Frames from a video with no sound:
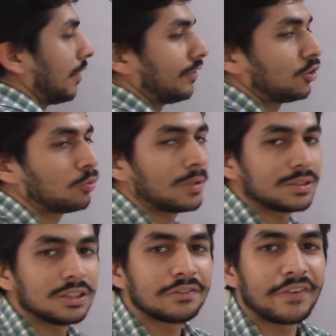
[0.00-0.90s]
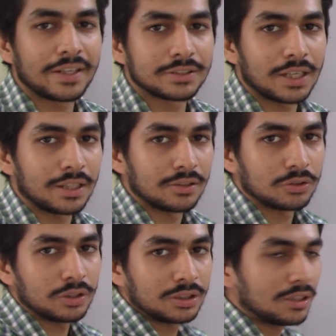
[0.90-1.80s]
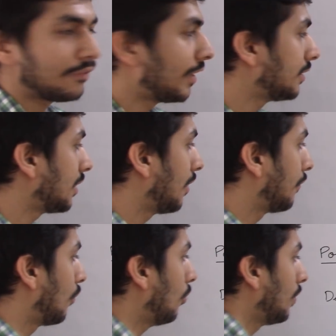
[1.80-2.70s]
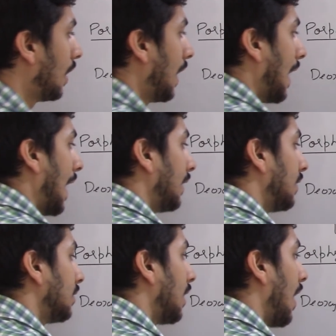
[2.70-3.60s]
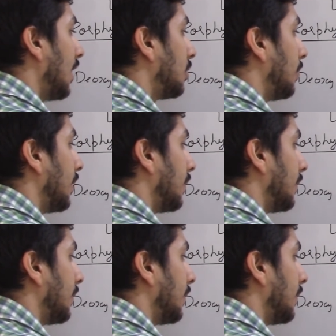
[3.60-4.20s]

F E two plus is ferrous ion. So it's in ferrous ion form, and this is high spin.